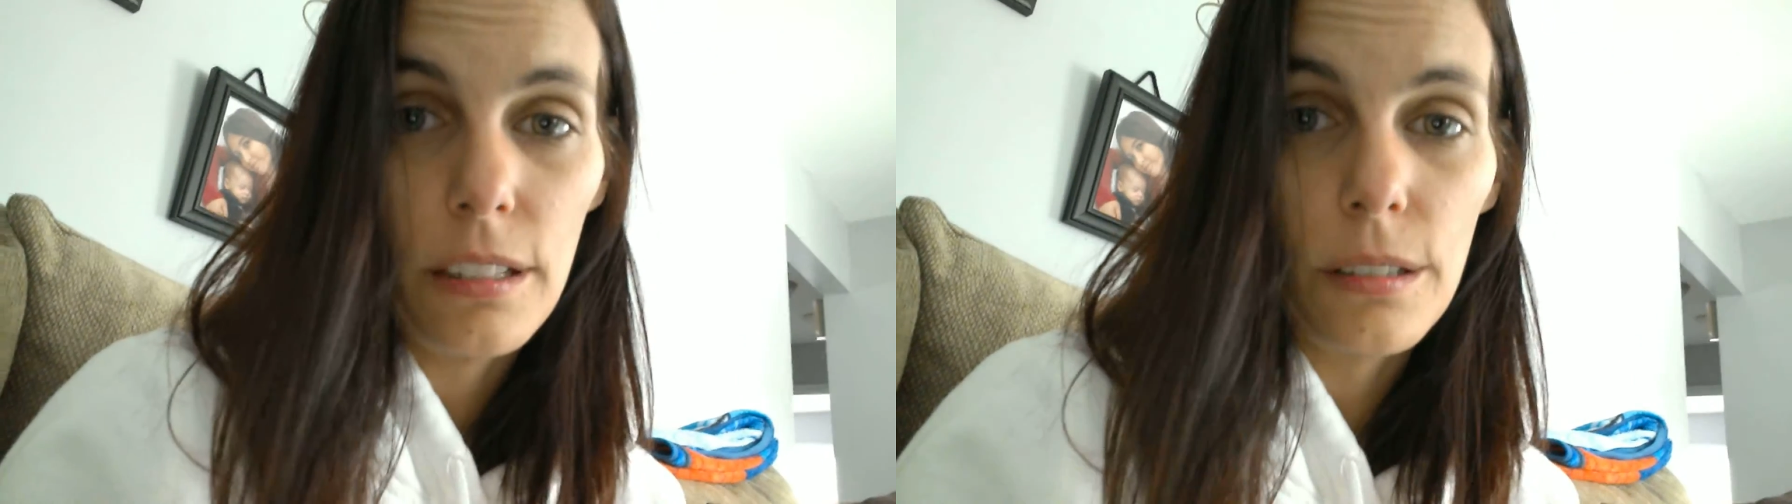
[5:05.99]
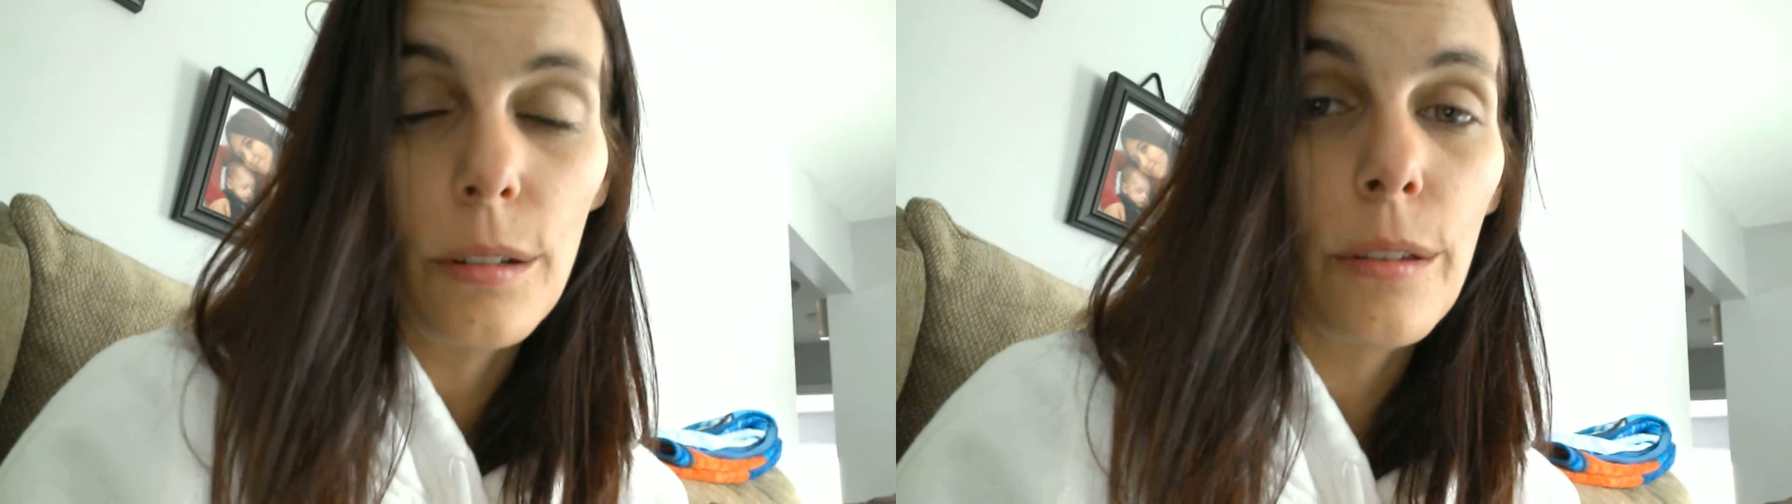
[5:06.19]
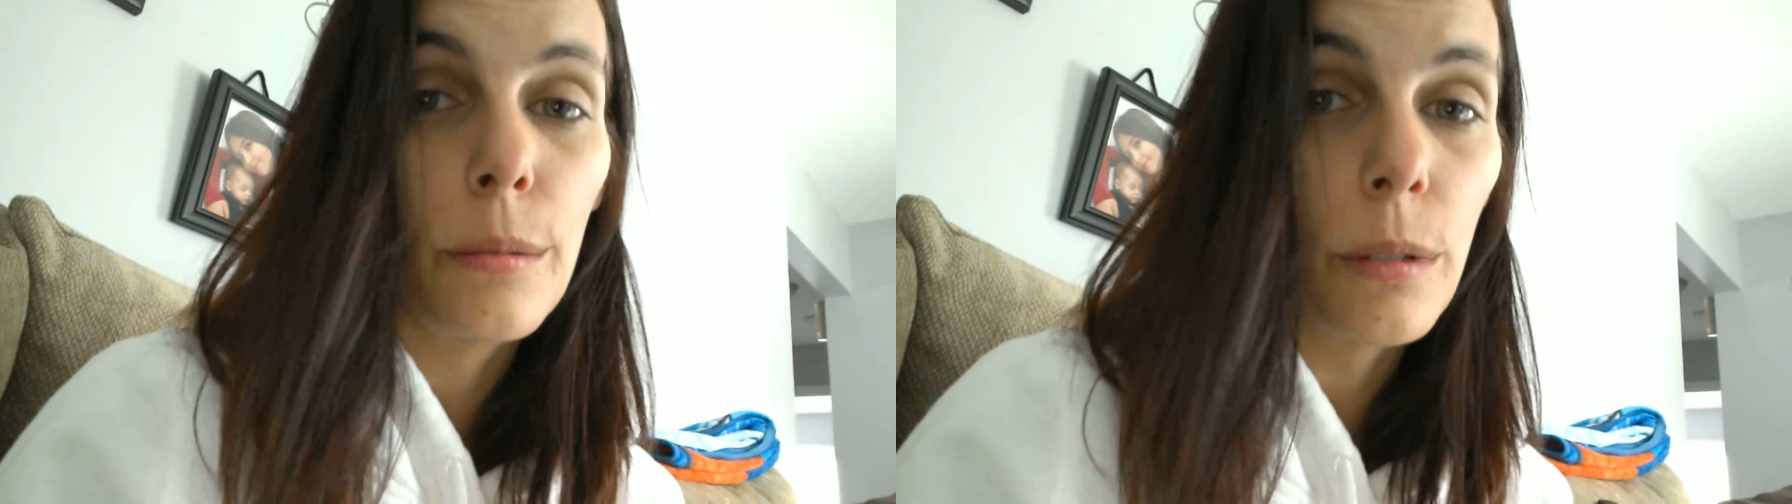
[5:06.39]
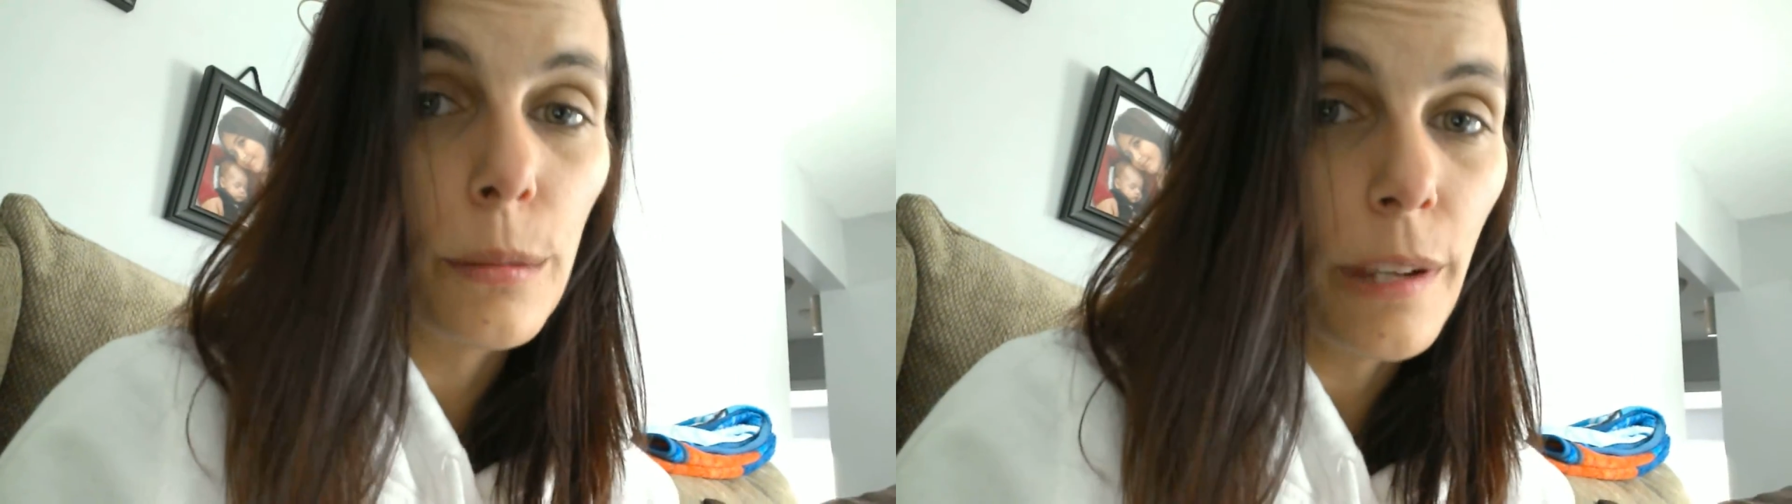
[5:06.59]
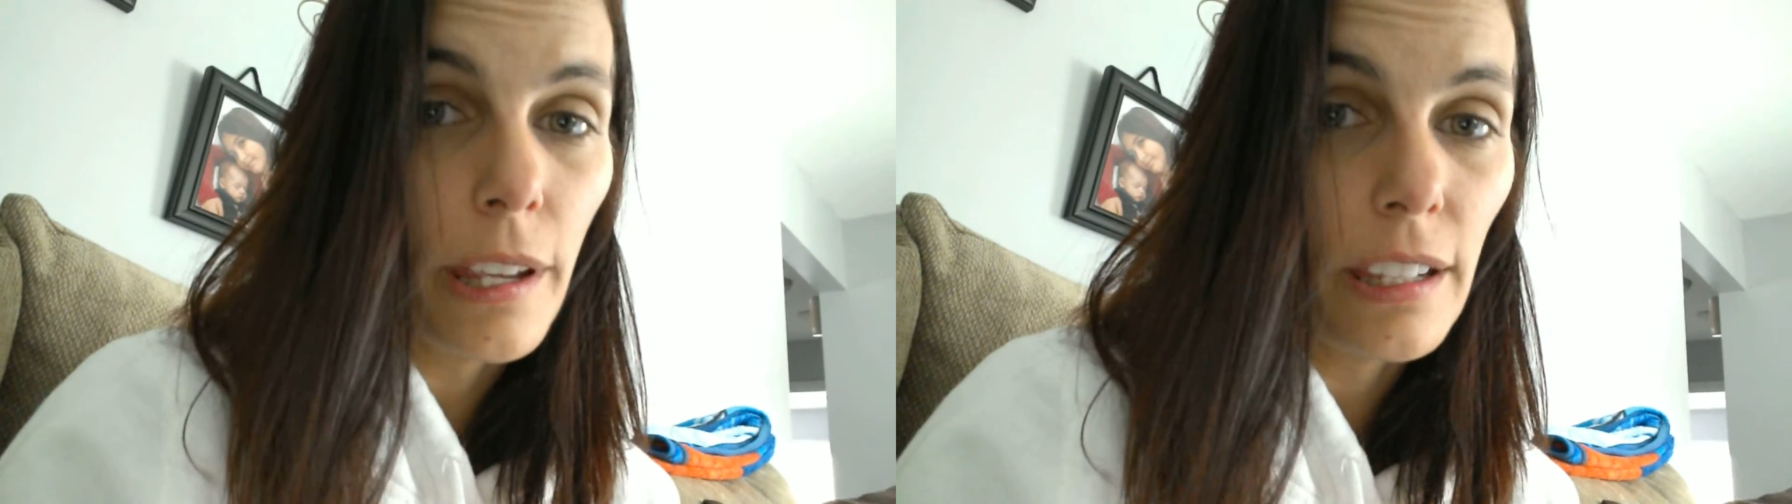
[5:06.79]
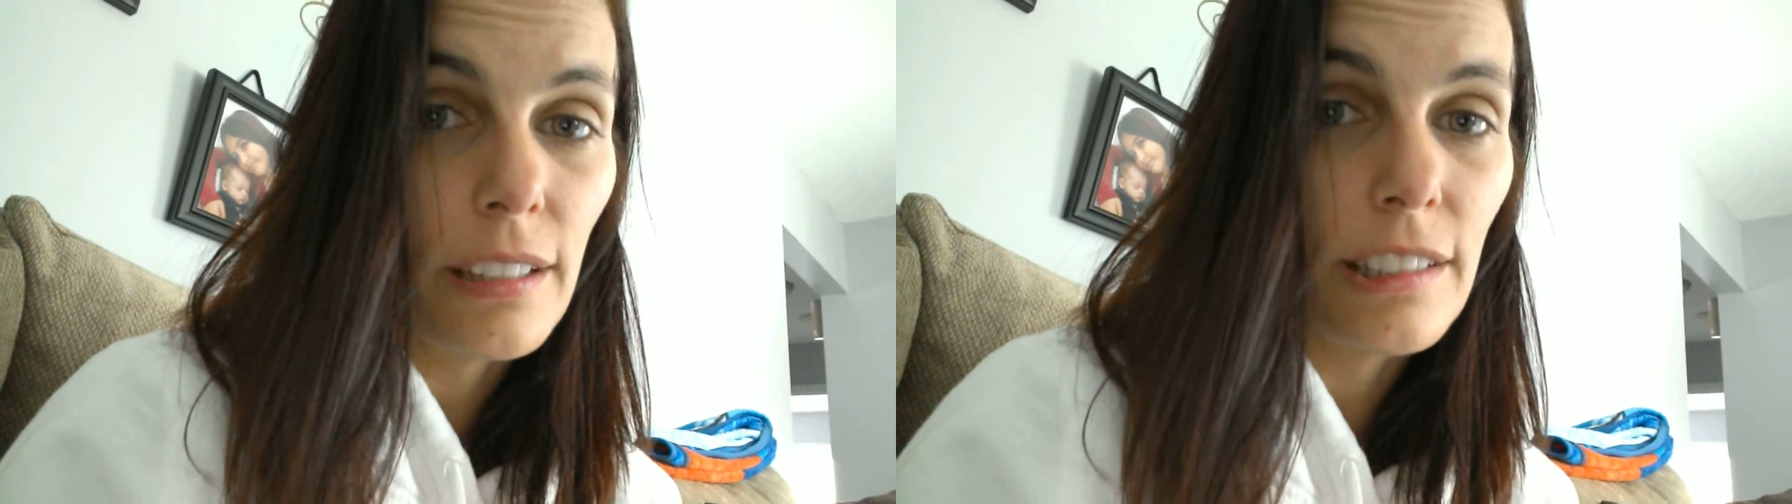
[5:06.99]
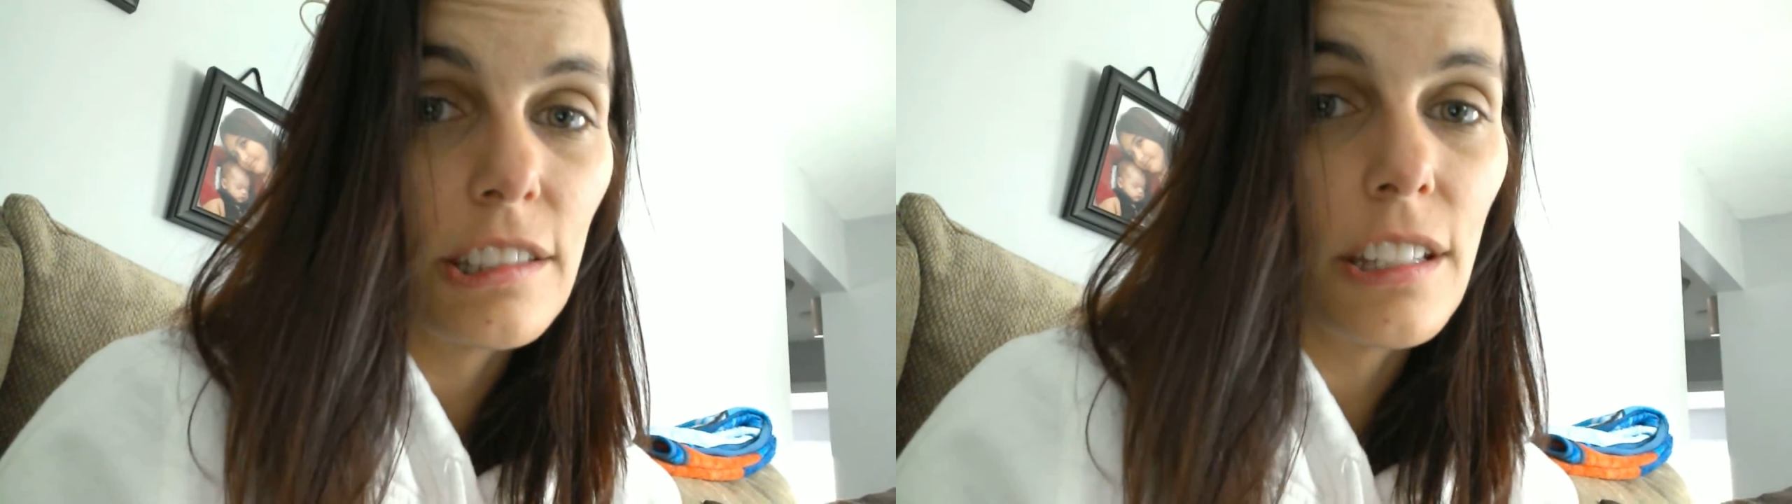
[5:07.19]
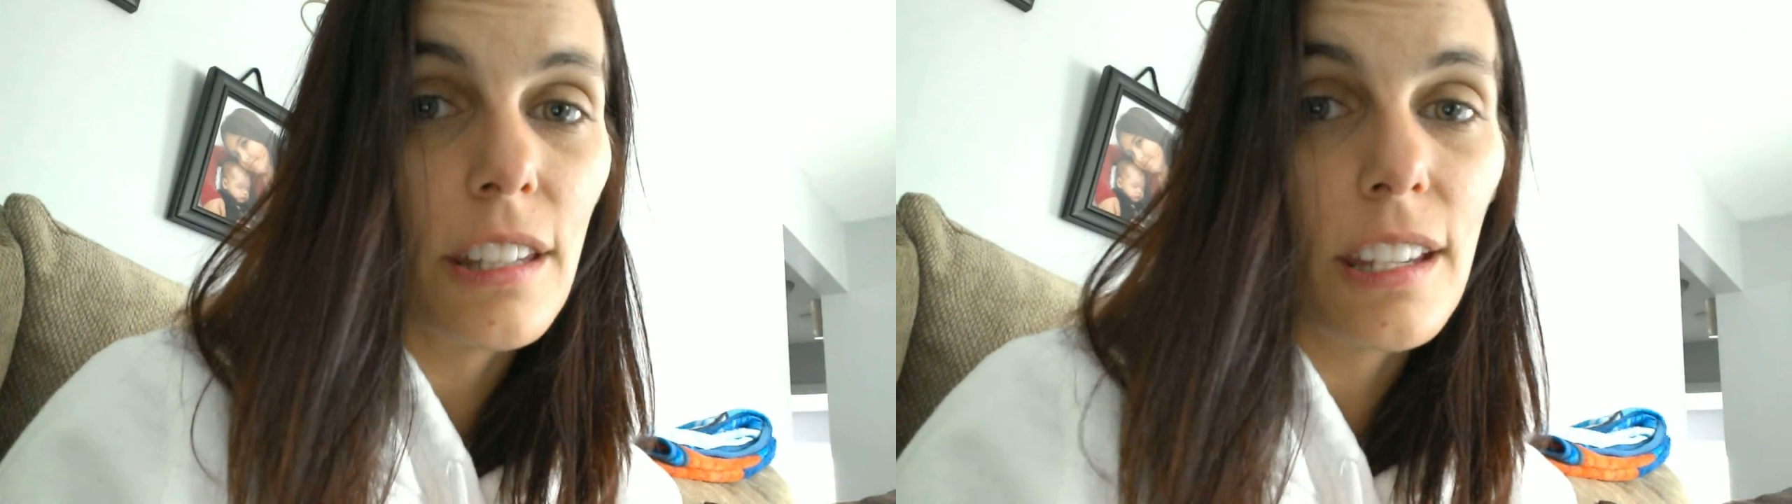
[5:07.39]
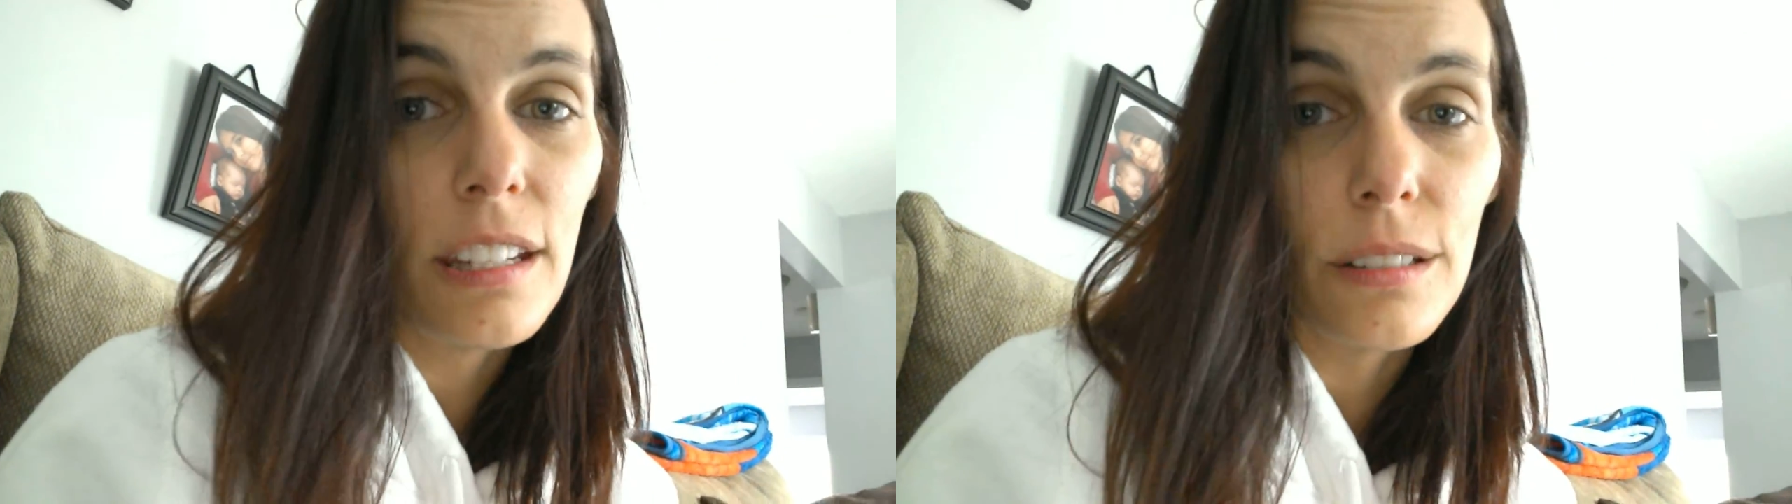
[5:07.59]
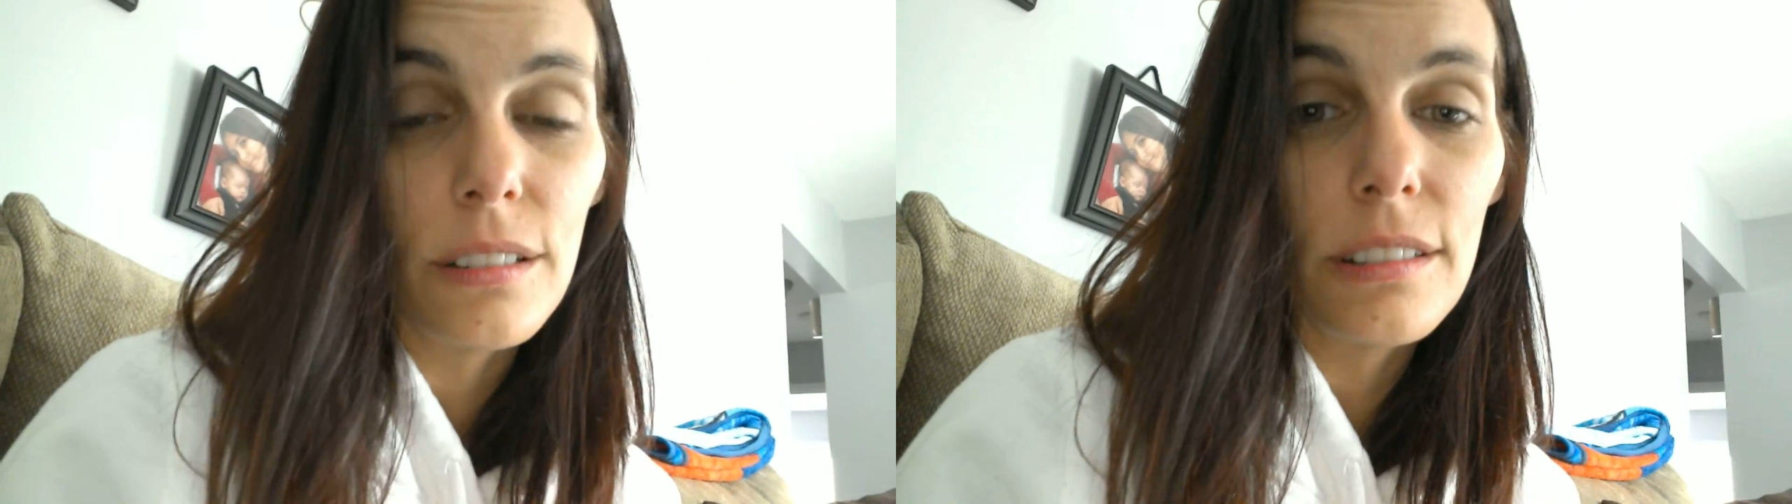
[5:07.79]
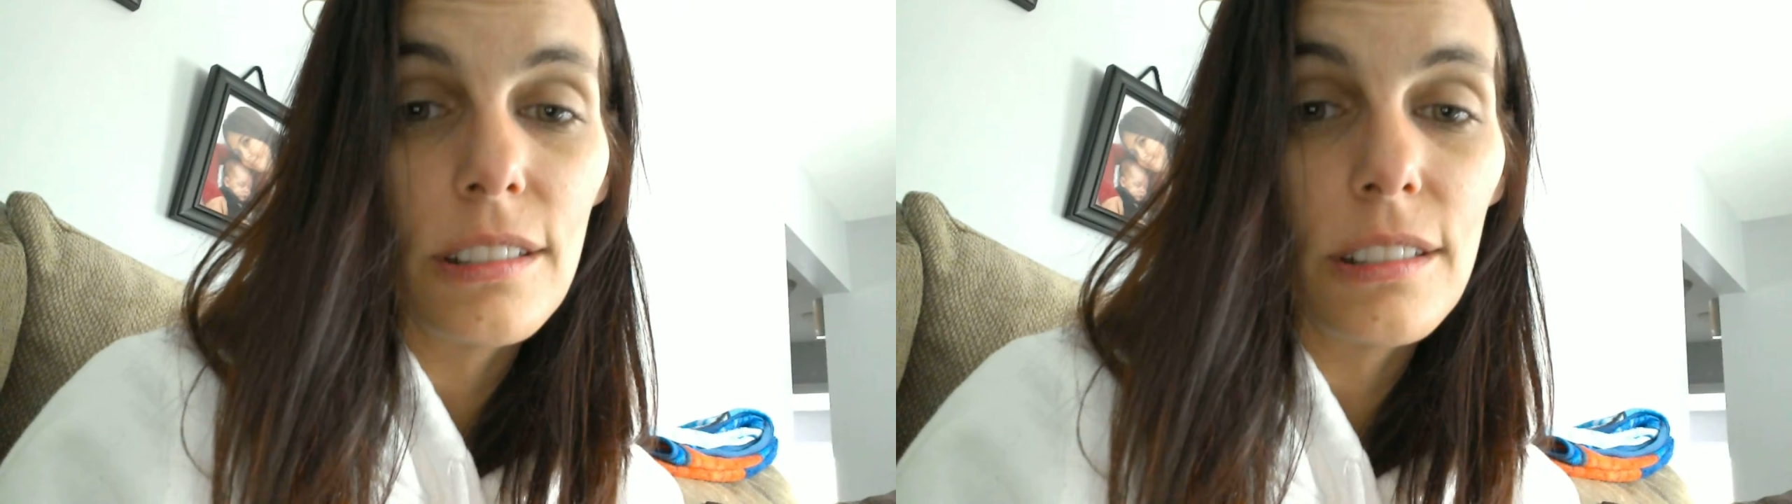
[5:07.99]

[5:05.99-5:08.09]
go through more pain until that heals,